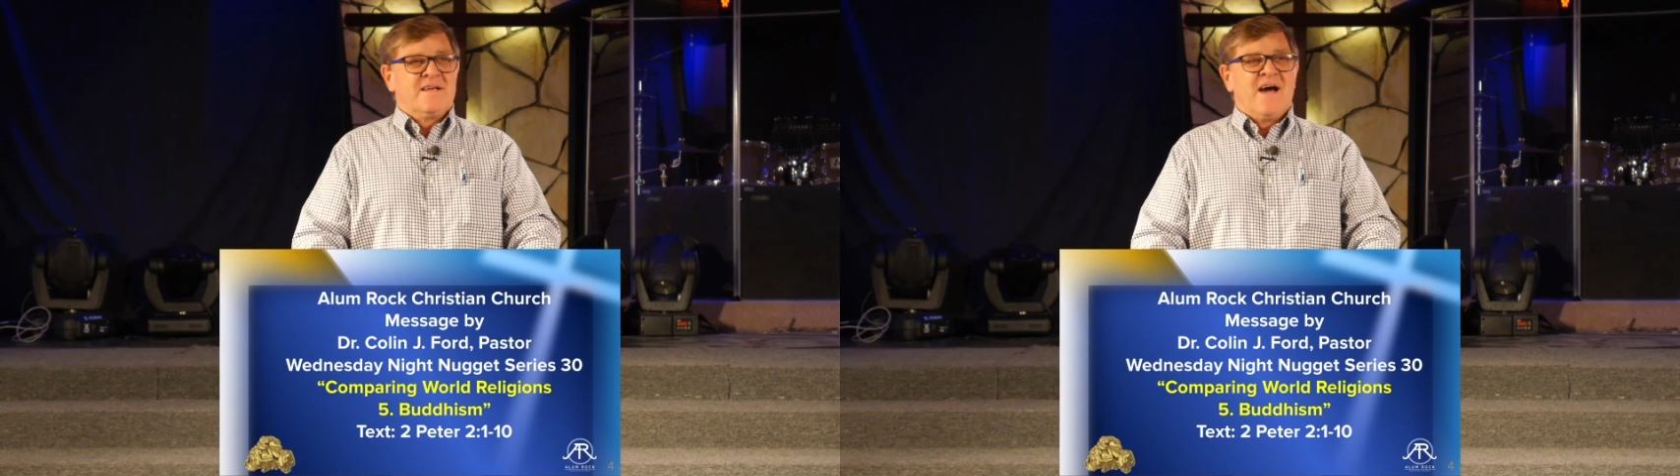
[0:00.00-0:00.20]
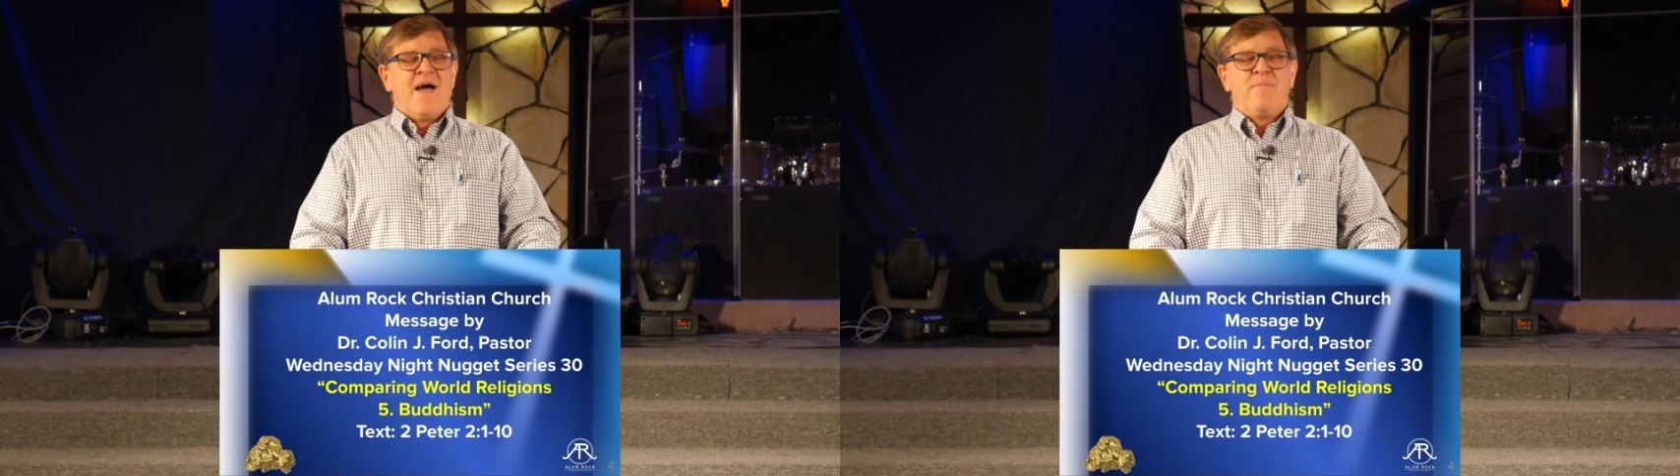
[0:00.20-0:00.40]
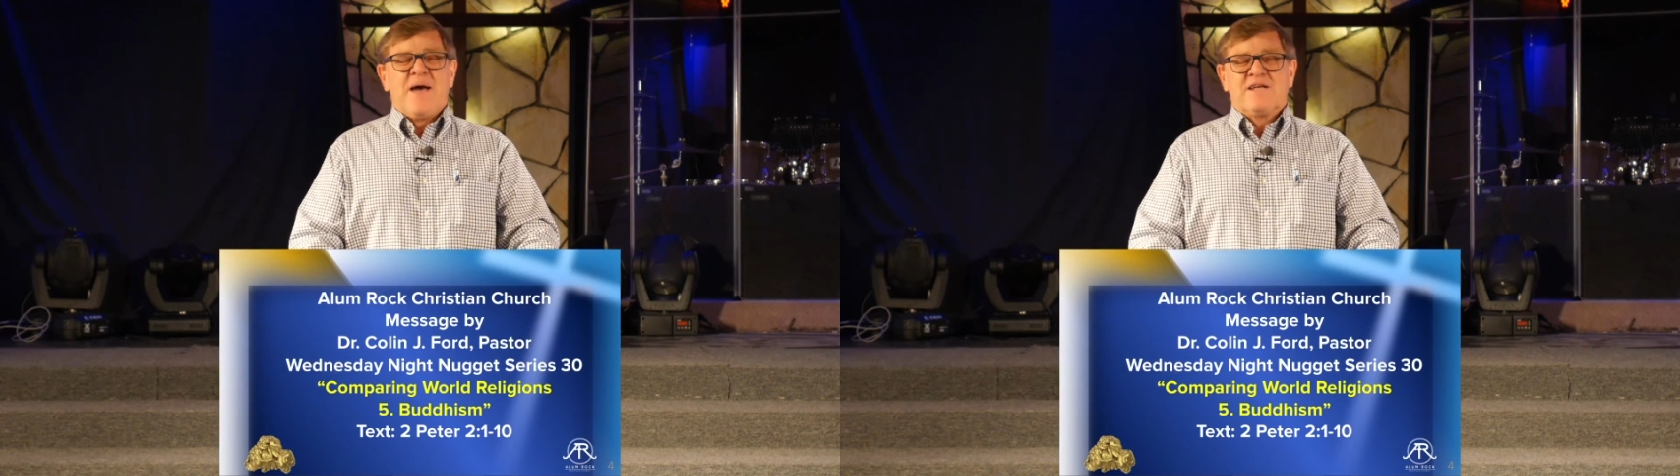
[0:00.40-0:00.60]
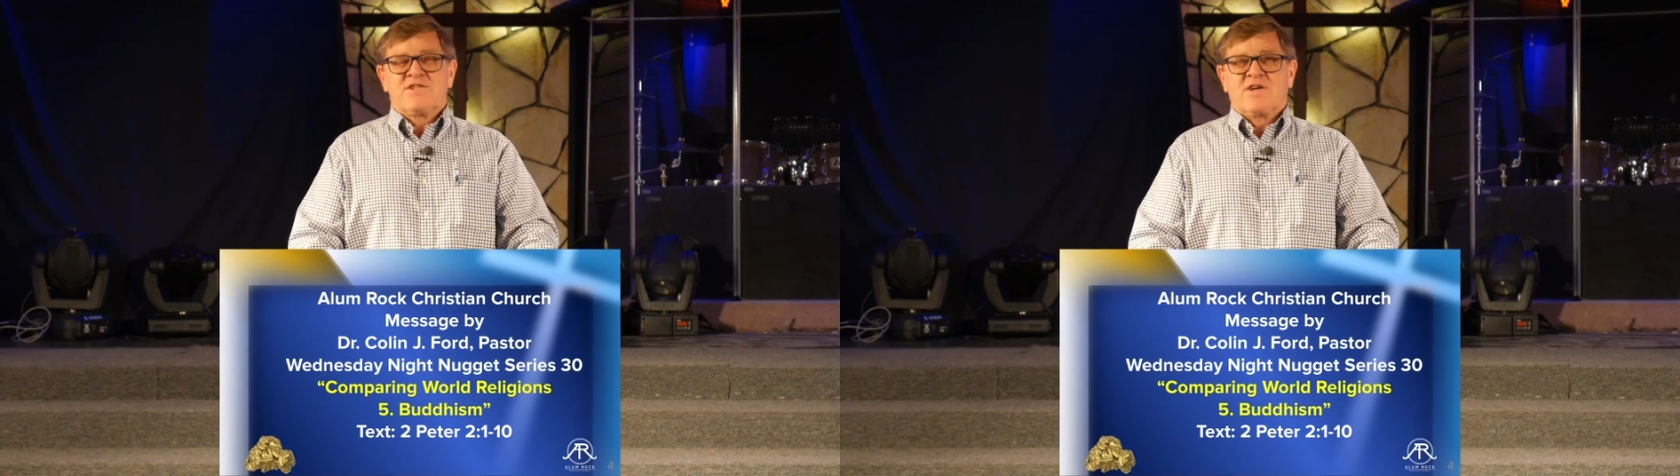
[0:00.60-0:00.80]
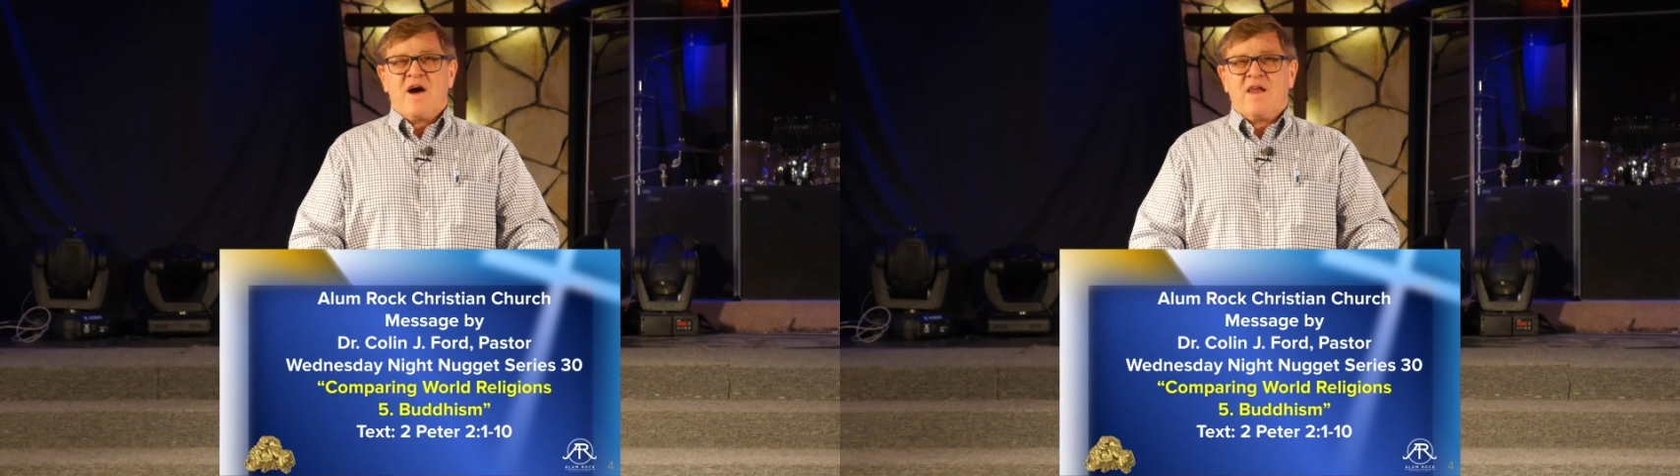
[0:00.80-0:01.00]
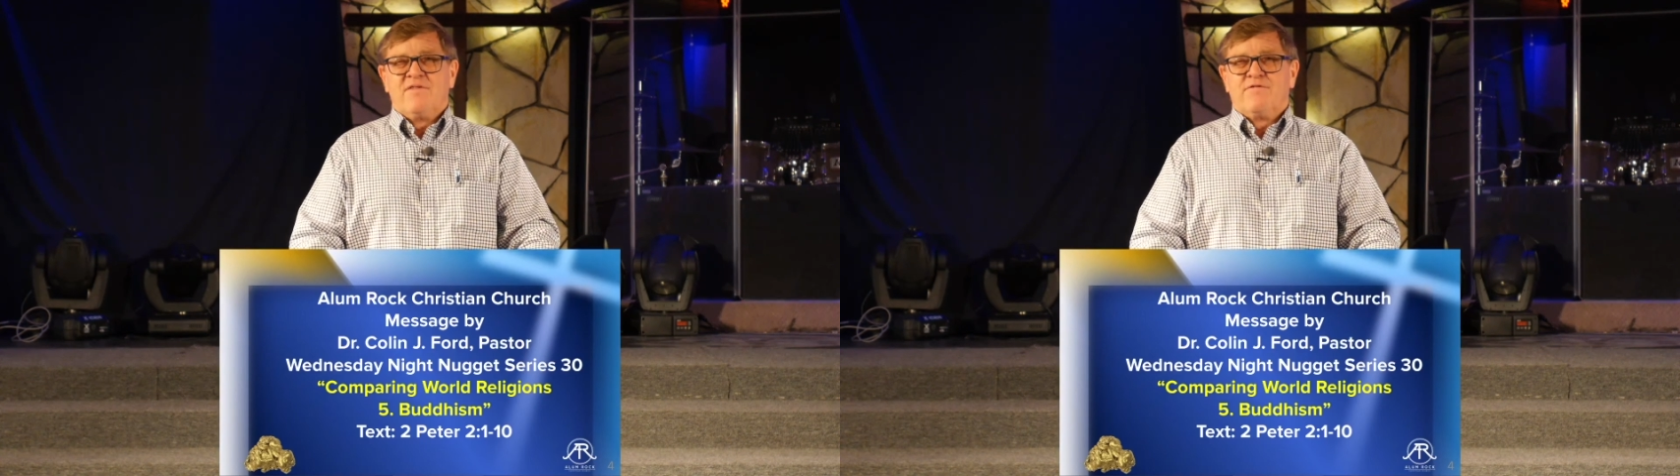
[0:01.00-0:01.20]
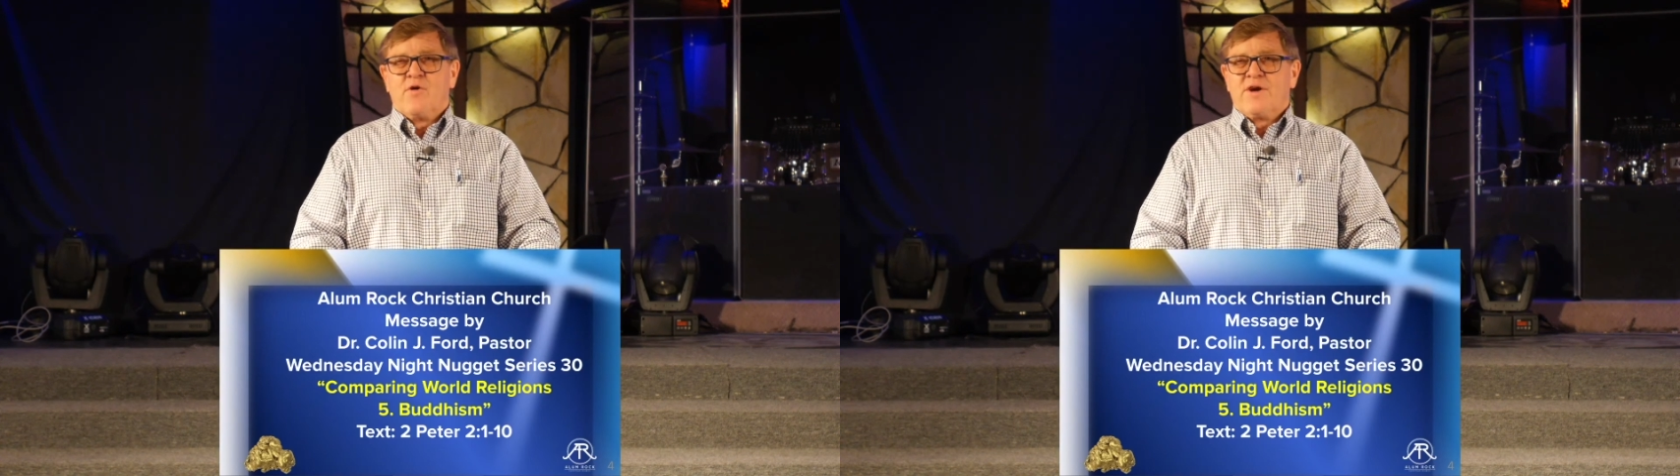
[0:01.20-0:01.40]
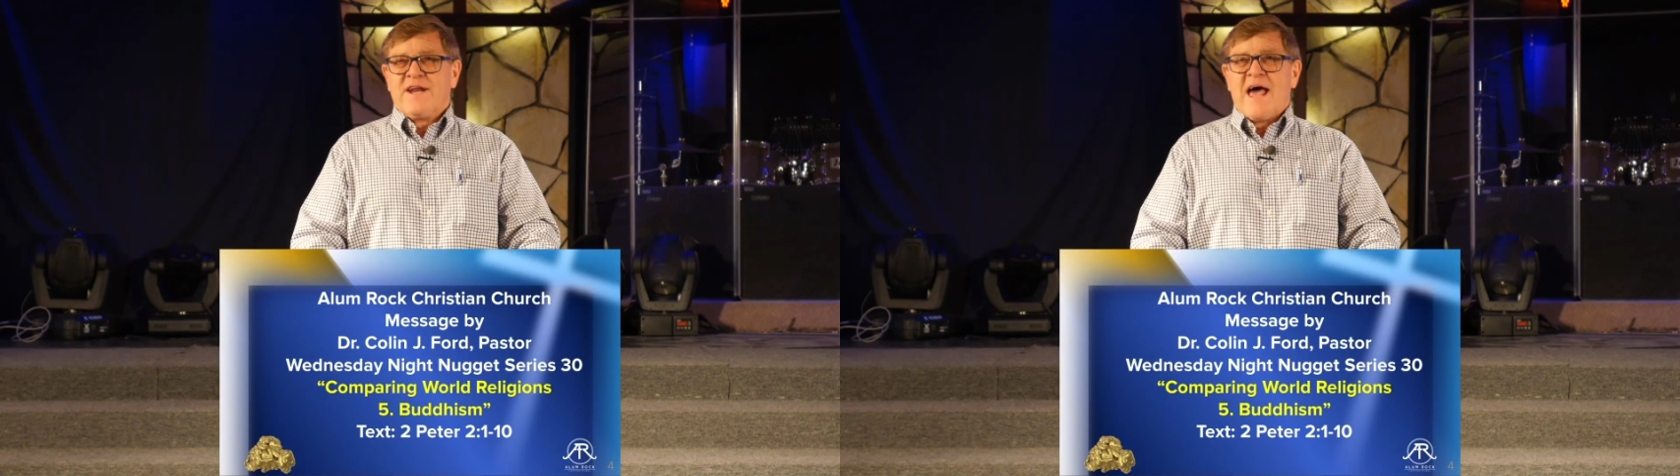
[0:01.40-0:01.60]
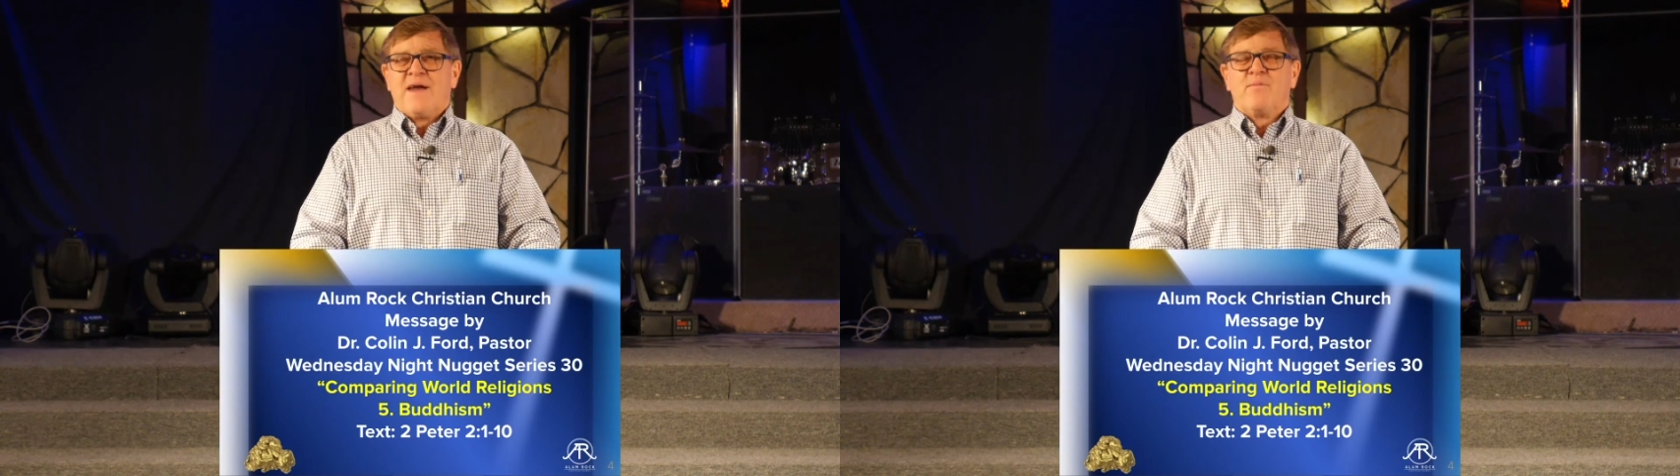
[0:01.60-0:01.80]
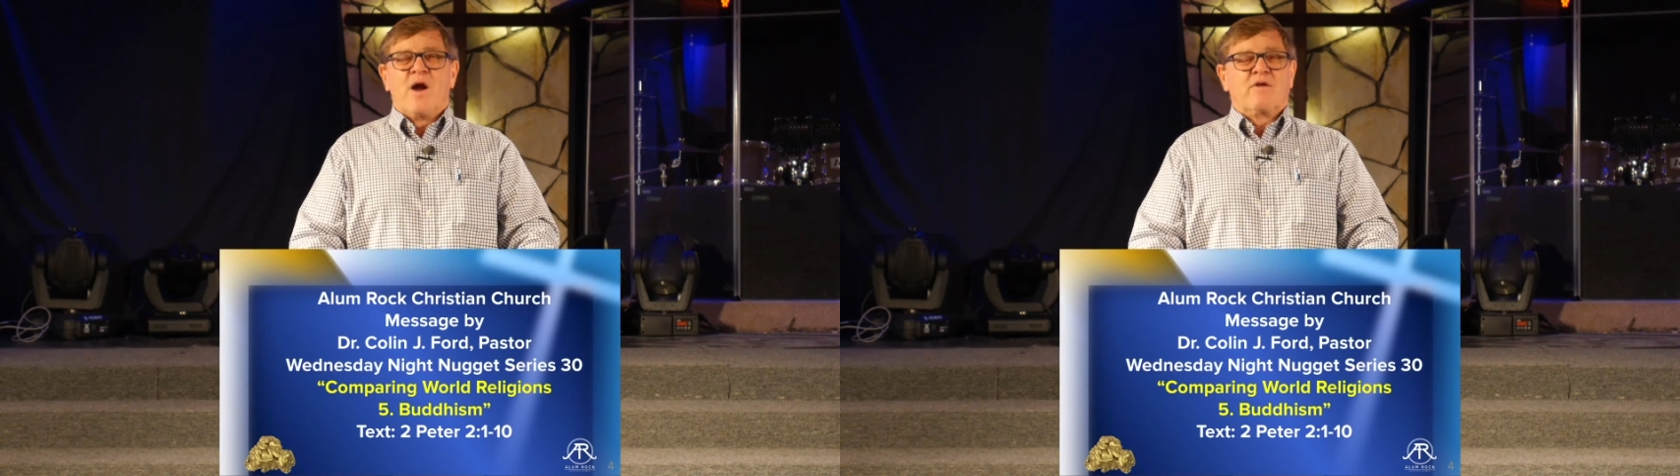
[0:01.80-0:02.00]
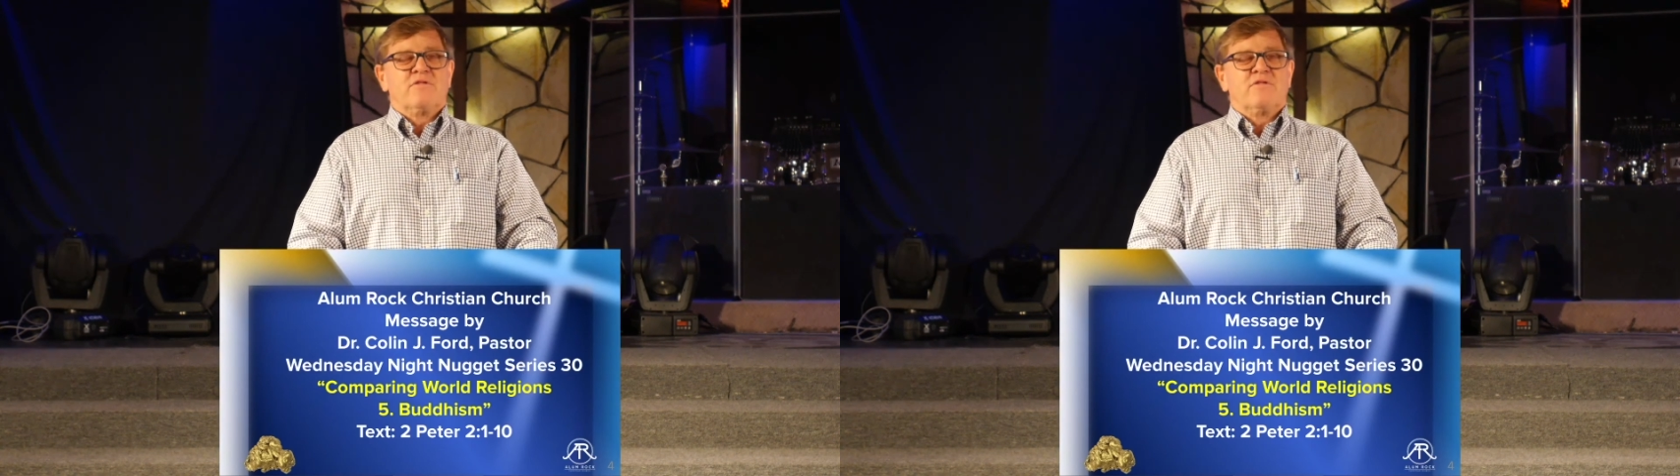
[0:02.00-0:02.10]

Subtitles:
I'm Pastor Colin Ford at Alum Rock